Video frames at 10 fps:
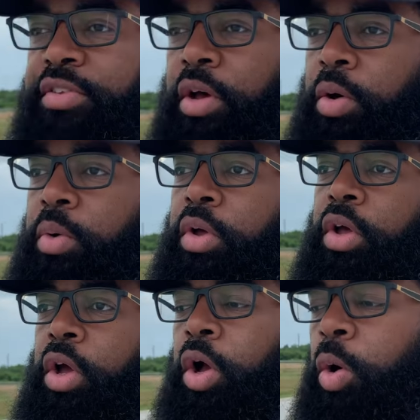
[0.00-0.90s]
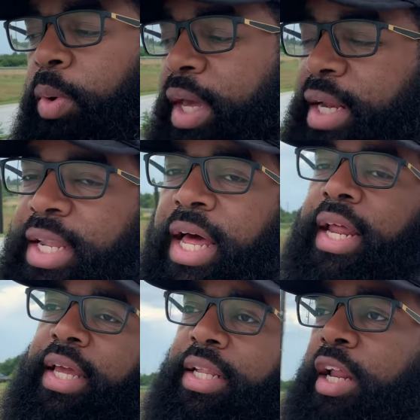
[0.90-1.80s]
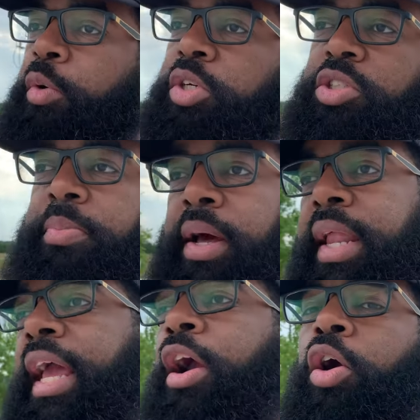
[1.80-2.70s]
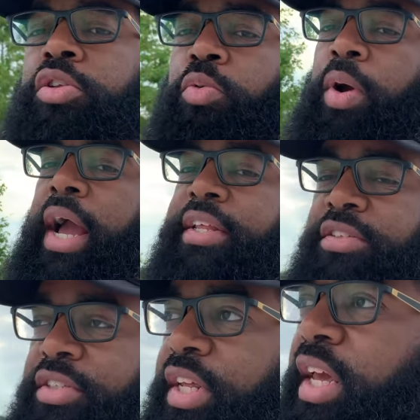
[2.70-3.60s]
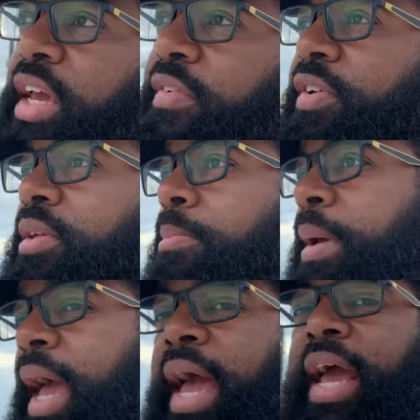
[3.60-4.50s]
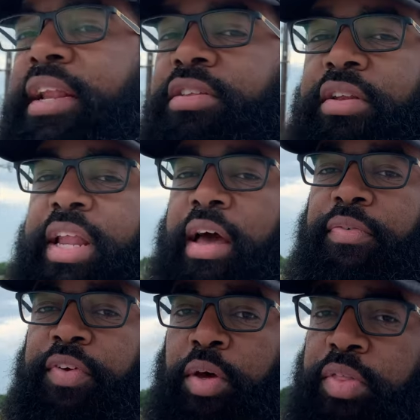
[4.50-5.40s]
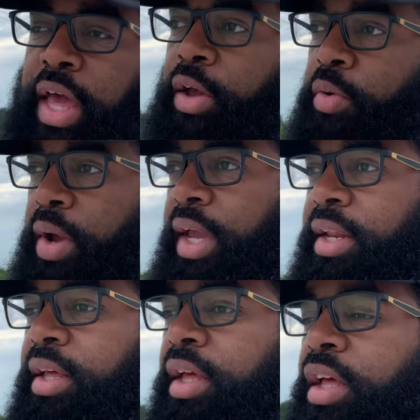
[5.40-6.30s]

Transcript: So we get a lot, I get a lot of questions about, hey, I heard the ride is stiff. Is it bad? Does it not feel that great?